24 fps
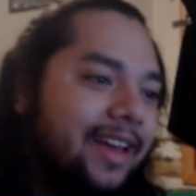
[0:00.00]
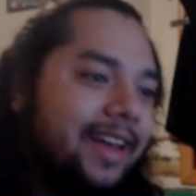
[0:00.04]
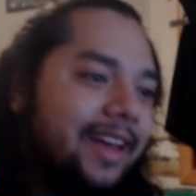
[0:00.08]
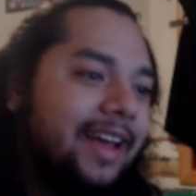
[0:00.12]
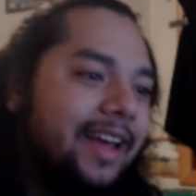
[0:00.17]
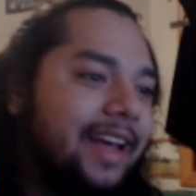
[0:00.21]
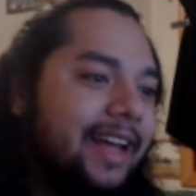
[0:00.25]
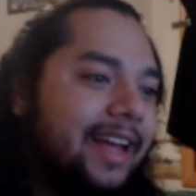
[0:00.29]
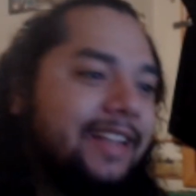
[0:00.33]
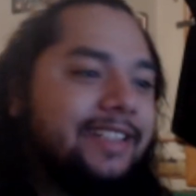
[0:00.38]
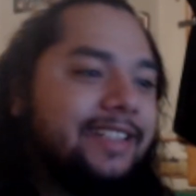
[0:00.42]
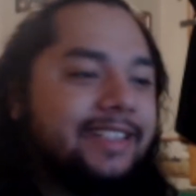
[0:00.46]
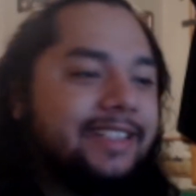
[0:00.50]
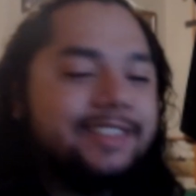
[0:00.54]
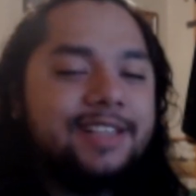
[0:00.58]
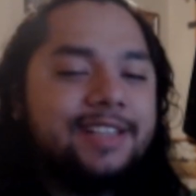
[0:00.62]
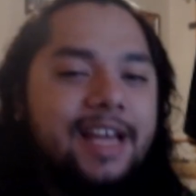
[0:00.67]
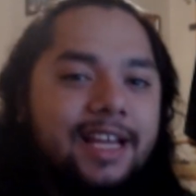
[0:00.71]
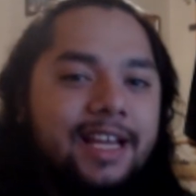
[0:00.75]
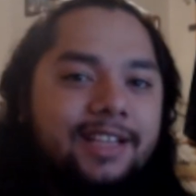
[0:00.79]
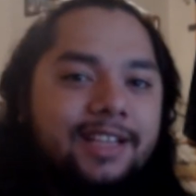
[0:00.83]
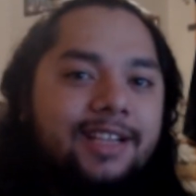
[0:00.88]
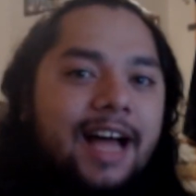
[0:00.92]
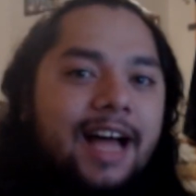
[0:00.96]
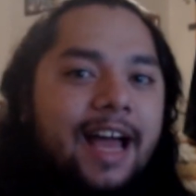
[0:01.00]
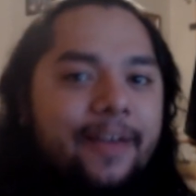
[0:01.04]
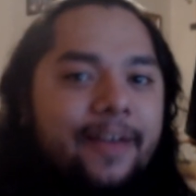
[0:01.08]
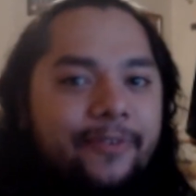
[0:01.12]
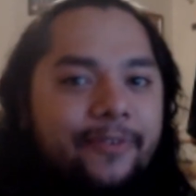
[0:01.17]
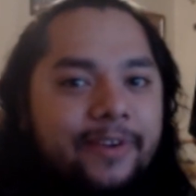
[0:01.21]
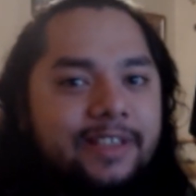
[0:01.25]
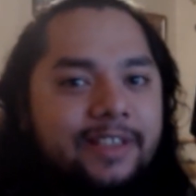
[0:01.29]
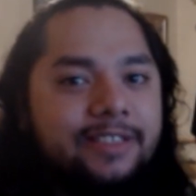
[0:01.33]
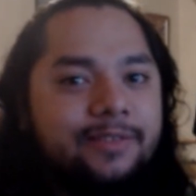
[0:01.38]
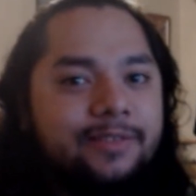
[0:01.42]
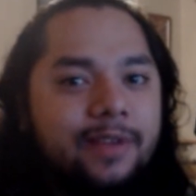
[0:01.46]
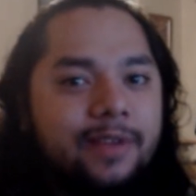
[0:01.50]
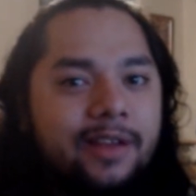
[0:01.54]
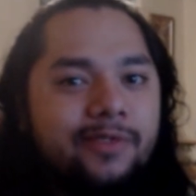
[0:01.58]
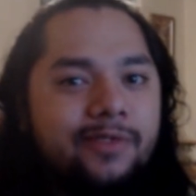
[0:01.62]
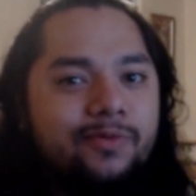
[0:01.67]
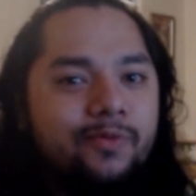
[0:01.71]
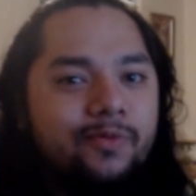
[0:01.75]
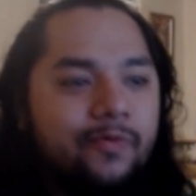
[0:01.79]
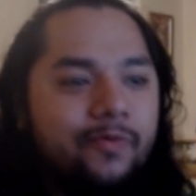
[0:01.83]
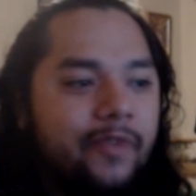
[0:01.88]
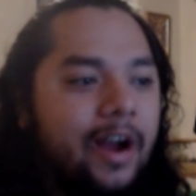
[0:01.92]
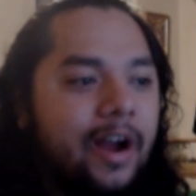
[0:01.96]
it's just like life is, is
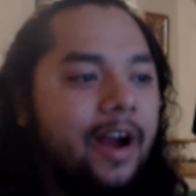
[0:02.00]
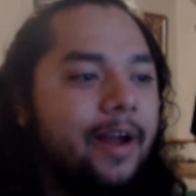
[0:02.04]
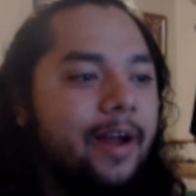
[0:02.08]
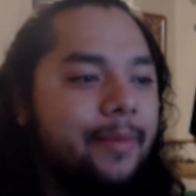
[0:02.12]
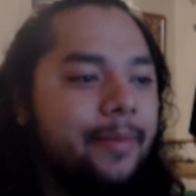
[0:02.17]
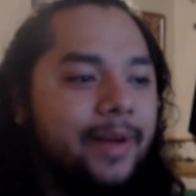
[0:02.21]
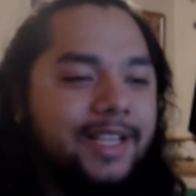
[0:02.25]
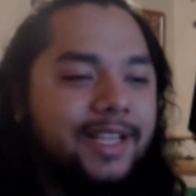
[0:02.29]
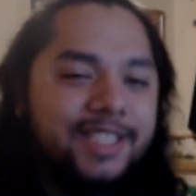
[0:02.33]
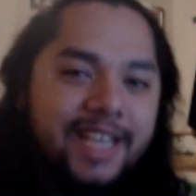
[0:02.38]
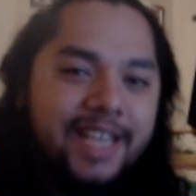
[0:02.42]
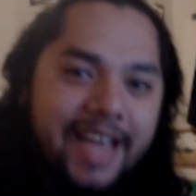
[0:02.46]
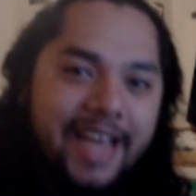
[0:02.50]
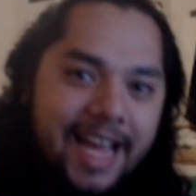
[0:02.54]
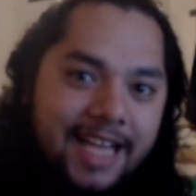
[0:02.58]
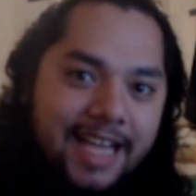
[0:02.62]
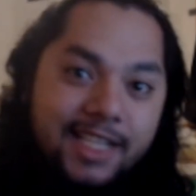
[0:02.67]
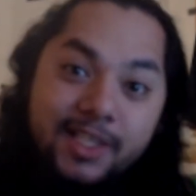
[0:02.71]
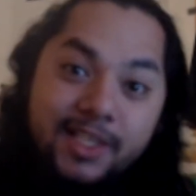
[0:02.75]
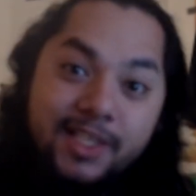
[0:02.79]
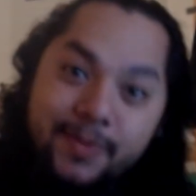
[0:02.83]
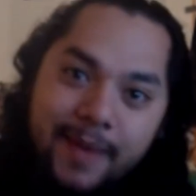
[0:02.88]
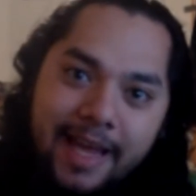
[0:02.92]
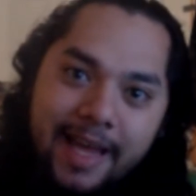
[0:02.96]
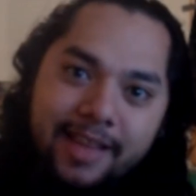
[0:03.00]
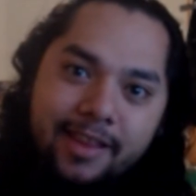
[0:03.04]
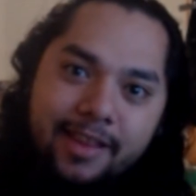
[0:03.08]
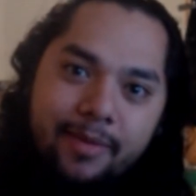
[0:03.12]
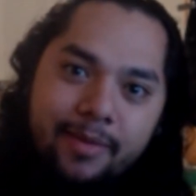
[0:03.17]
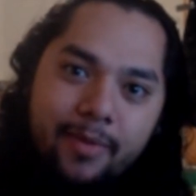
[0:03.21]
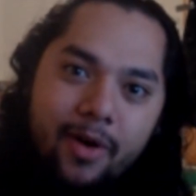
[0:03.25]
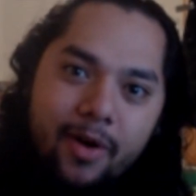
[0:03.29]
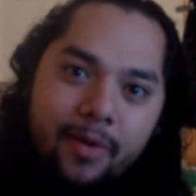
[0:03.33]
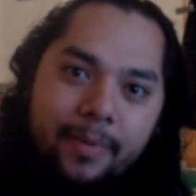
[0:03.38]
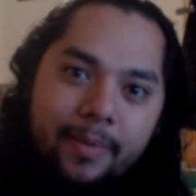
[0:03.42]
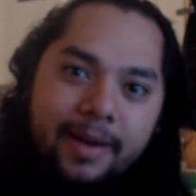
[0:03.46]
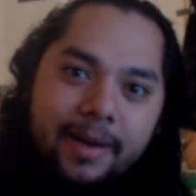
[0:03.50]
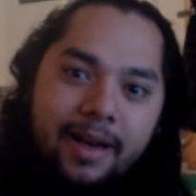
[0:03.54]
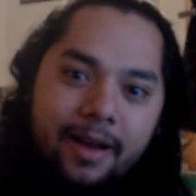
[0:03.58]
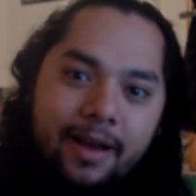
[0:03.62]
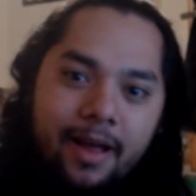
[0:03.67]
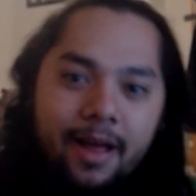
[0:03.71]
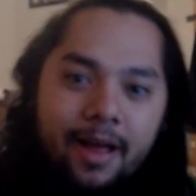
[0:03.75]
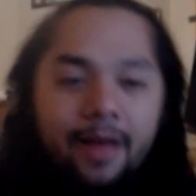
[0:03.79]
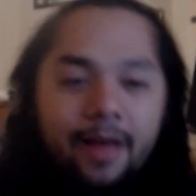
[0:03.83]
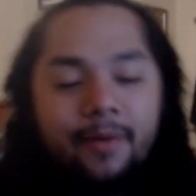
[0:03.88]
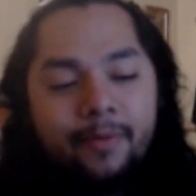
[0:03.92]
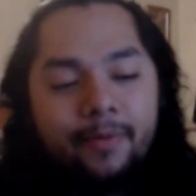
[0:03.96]
very much against me at the moment,
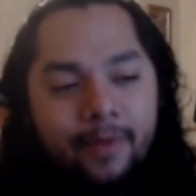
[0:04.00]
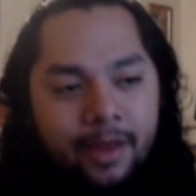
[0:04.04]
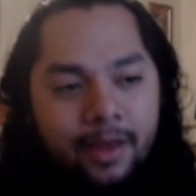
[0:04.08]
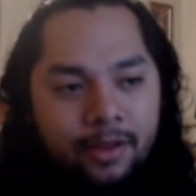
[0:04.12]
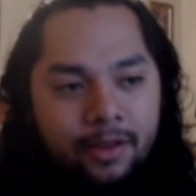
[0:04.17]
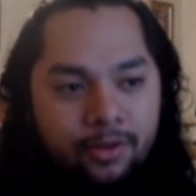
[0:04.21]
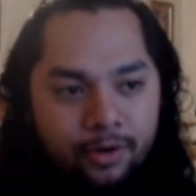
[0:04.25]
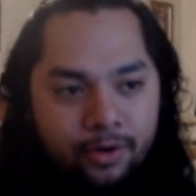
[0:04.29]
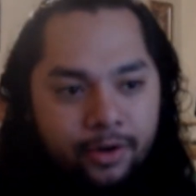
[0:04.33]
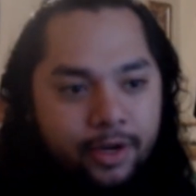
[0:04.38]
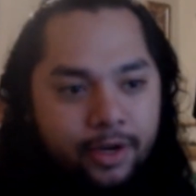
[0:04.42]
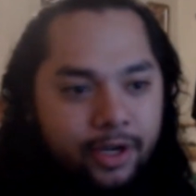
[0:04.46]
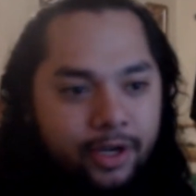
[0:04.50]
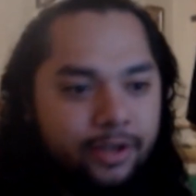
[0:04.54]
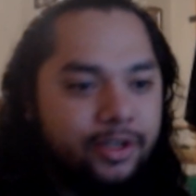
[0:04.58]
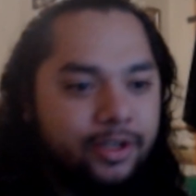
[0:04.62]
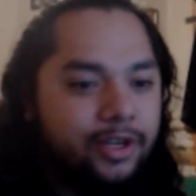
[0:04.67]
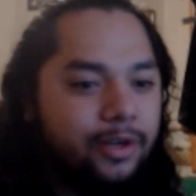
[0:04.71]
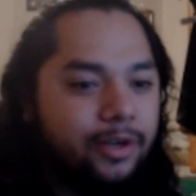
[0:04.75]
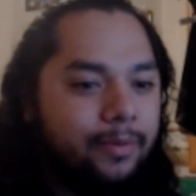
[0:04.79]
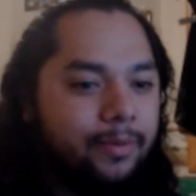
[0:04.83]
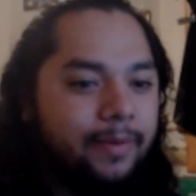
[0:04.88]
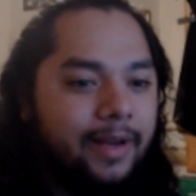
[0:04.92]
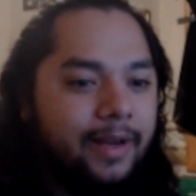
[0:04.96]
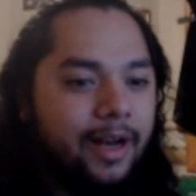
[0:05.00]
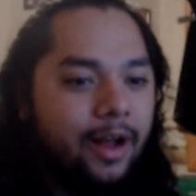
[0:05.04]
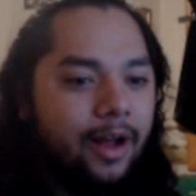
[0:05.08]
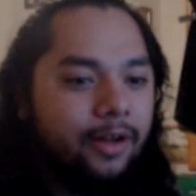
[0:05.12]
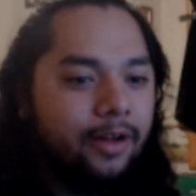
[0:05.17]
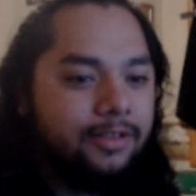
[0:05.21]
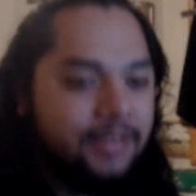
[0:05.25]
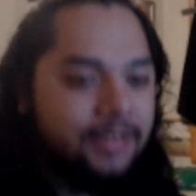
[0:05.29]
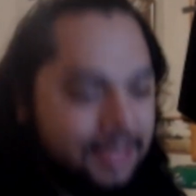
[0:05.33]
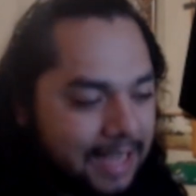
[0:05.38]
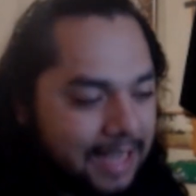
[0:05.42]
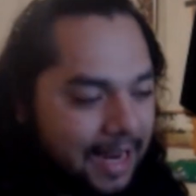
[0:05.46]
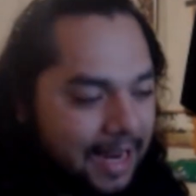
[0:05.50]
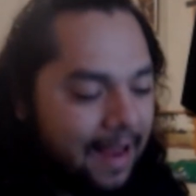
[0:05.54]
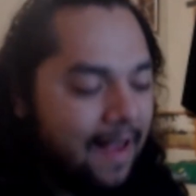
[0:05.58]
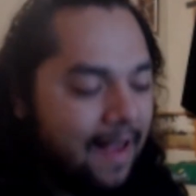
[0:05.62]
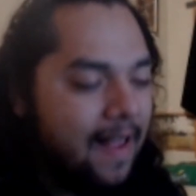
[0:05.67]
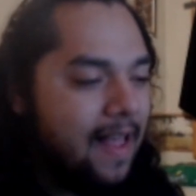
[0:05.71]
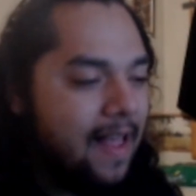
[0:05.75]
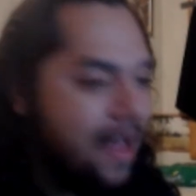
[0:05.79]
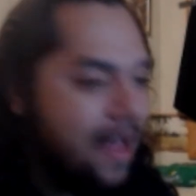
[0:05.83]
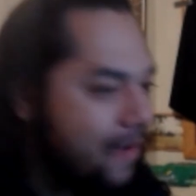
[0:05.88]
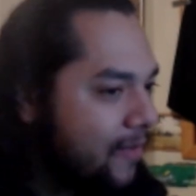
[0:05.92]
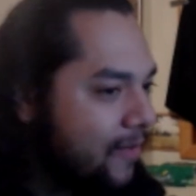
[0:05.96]
uh, like through YouTube, you know, it's just like,
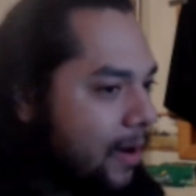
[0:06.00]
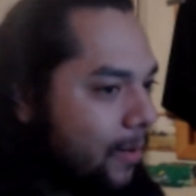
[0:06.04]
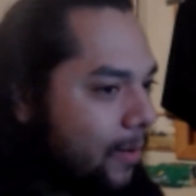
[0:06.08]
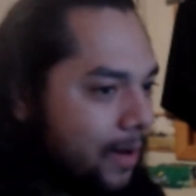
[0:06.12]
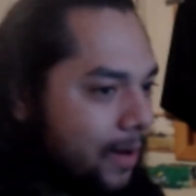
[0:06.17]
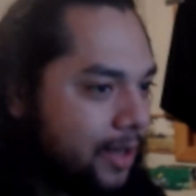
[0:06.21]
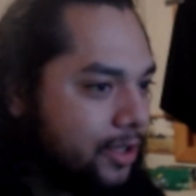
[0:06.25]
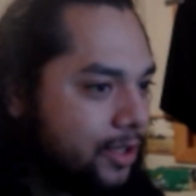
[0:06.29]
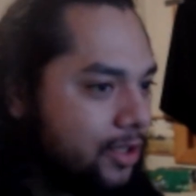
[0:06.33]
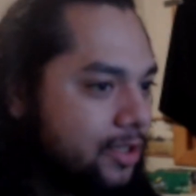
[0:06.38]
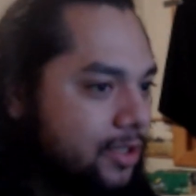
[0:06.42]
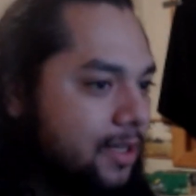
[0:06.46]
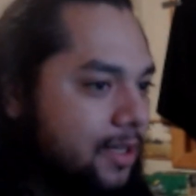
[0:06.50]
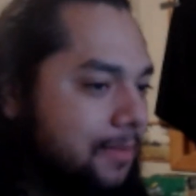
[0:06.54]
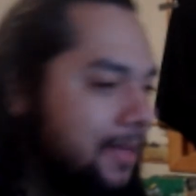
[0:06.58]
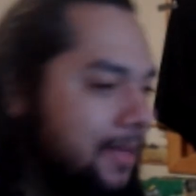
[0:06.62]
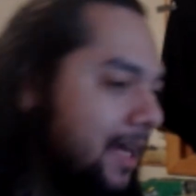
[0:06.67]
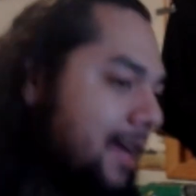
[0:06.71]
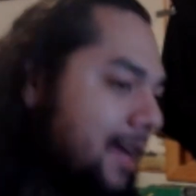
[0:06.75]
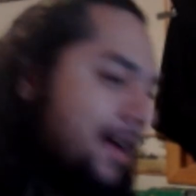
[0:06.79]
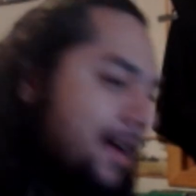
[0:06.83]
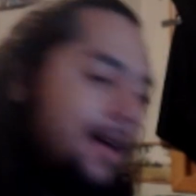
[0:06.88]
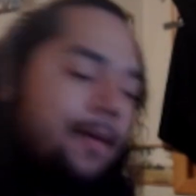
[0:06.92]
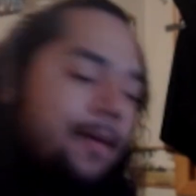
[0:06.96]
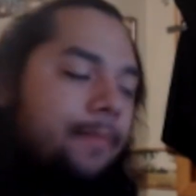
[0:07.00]
if I want to do something,